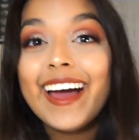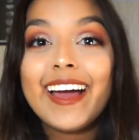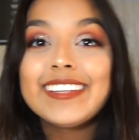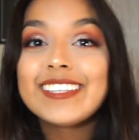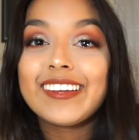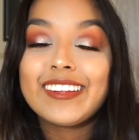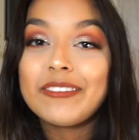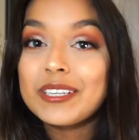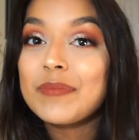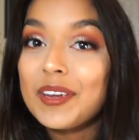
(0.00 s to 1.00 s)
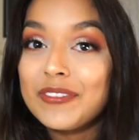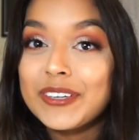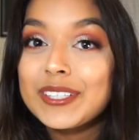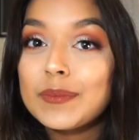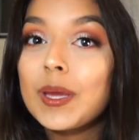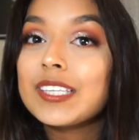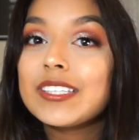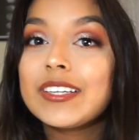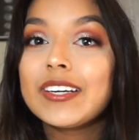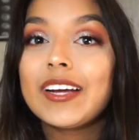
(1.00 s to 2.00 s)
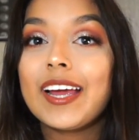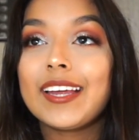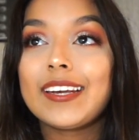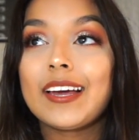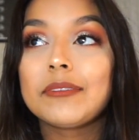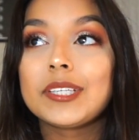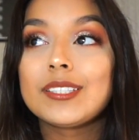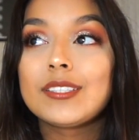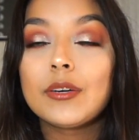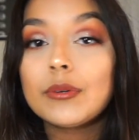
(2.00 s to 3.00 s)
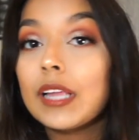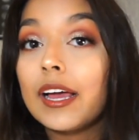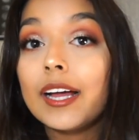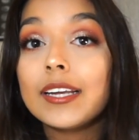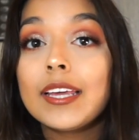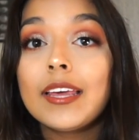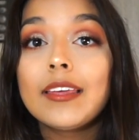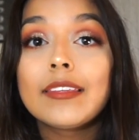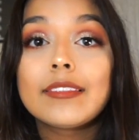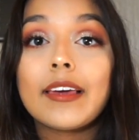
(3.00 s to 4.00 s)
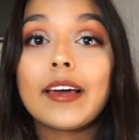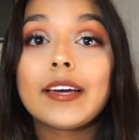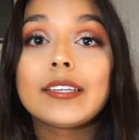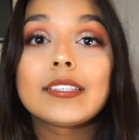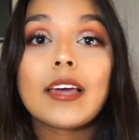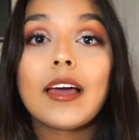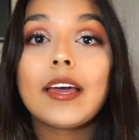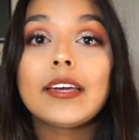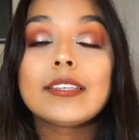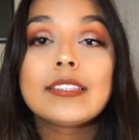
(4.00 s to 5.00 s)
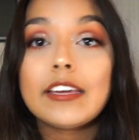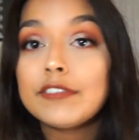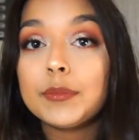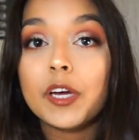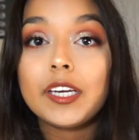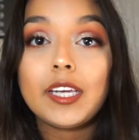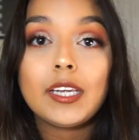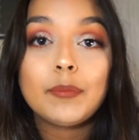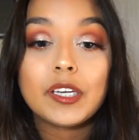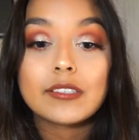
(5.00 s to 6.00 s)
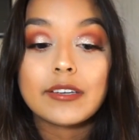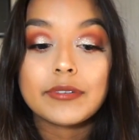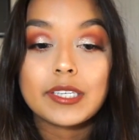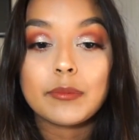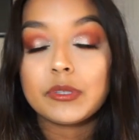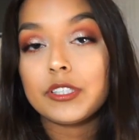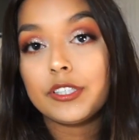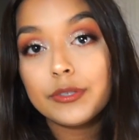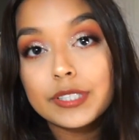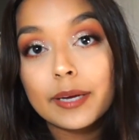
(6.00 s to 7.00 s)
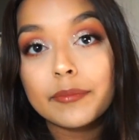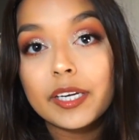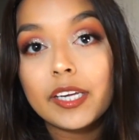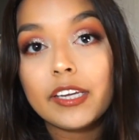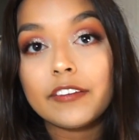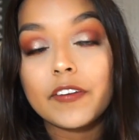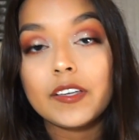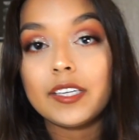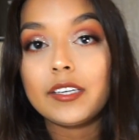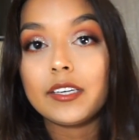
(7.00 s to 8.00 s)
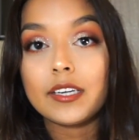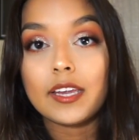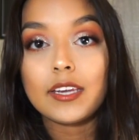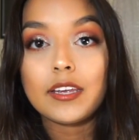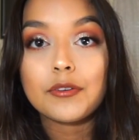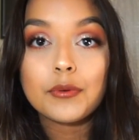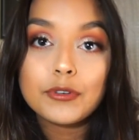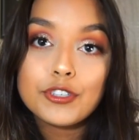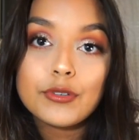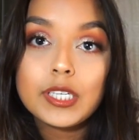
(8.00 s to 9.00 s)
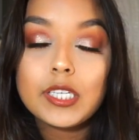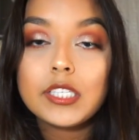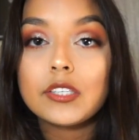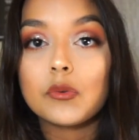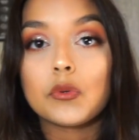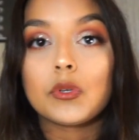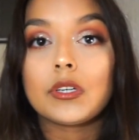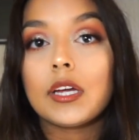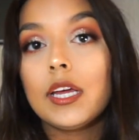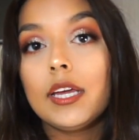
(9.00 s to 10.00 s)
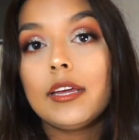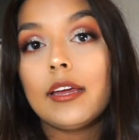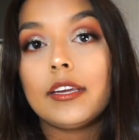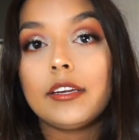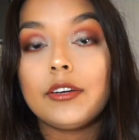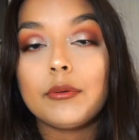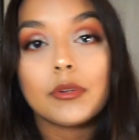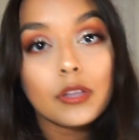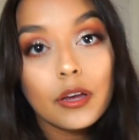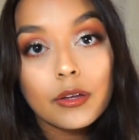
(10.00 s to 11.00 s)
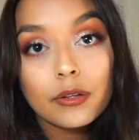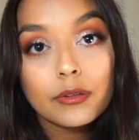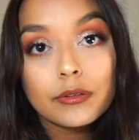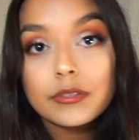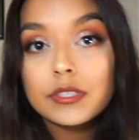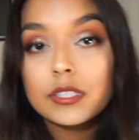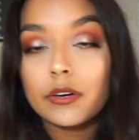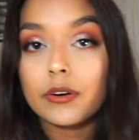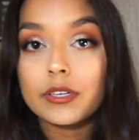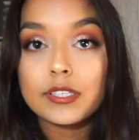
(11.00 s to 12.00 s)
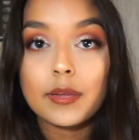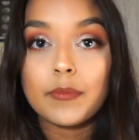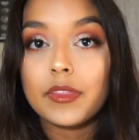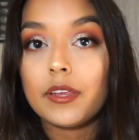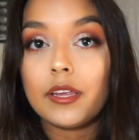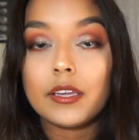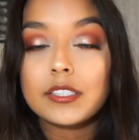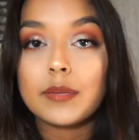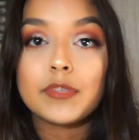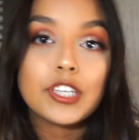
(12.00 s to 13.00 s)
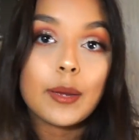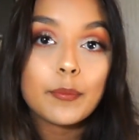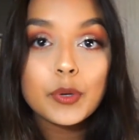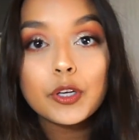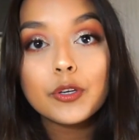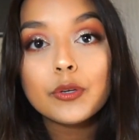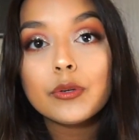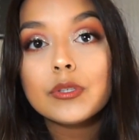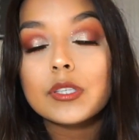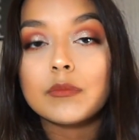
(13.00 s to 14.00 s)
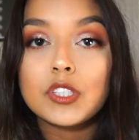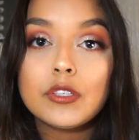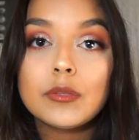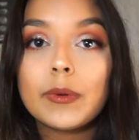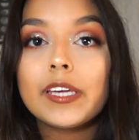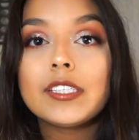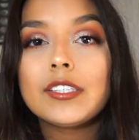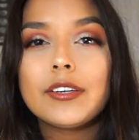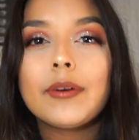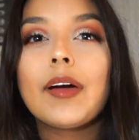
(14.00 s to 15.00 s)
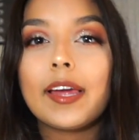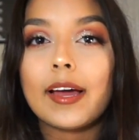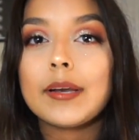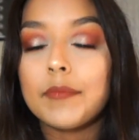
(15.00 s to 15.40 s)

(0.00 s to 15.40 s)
until it was my first semester, and I was so glad that I saved money because I was able to use that money if I needed any groceries or any new clothes or something, some shampoo, some toothpaste, you know, I had